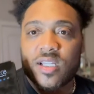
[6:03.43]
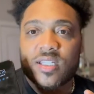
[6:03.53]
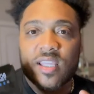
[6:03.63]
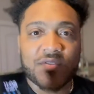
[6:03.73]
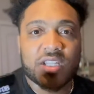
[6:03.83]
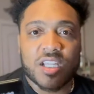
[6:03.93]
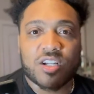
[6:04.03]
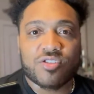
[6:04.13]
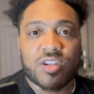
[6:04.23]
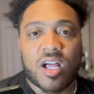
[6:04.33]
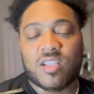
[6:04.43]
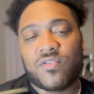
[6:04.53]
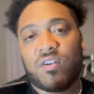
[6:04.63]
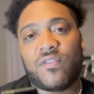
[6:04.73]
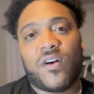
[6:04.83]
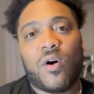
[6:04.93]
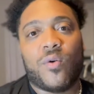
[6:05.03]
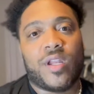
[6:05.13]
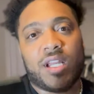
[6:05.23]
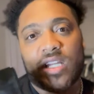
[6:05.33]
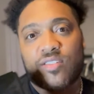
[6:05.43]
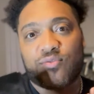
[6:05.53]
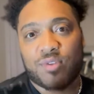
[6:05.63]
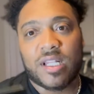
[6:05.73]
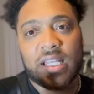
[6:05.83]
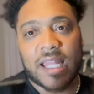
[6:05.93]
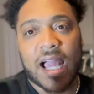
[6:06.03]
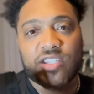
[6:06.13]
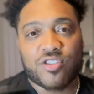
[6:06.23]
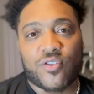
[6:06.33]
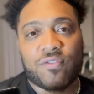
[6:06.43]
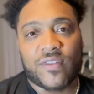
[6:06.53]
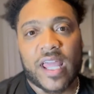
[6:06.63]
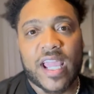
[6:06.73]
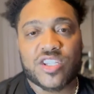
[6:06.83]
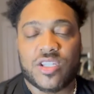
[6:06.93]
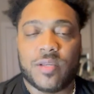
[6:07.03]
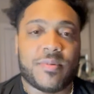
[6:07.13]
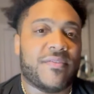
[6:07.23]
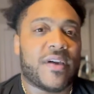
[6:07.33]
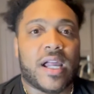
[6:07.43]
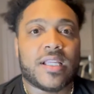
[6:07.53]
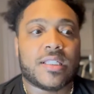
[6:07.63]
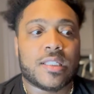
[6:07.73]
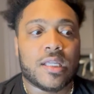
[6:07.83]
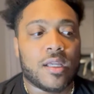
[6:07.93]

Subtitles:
$1,700 for a phone and it's really not your flagship device.